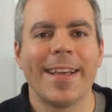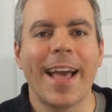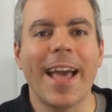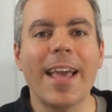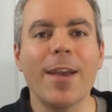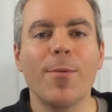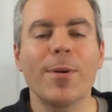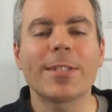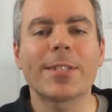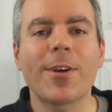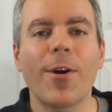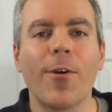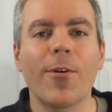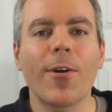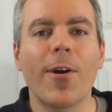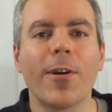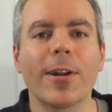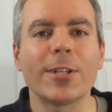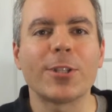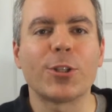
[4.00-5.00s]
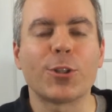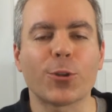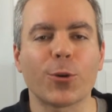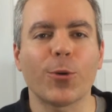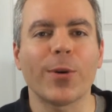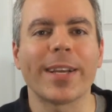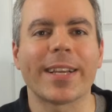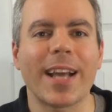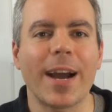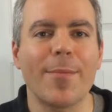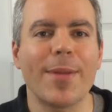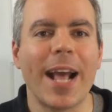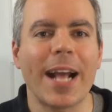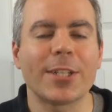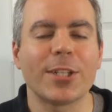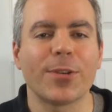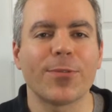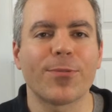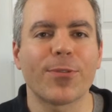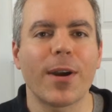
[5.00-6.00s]
Hey, what's going on? It's Troy coming
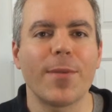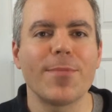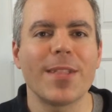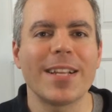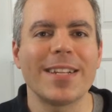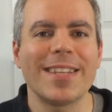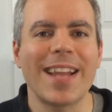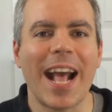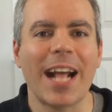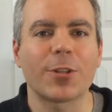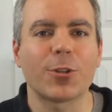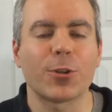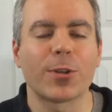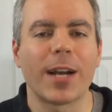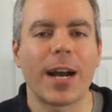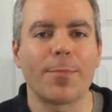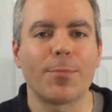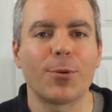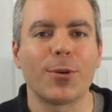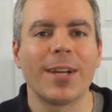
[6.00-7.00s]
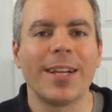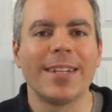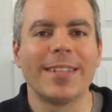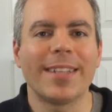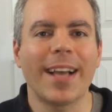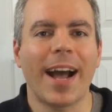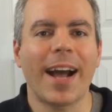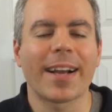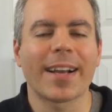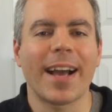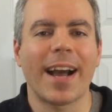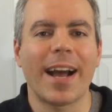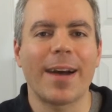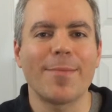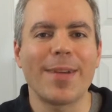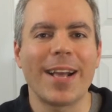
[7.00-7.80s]
at you from thenaturalcouple.com,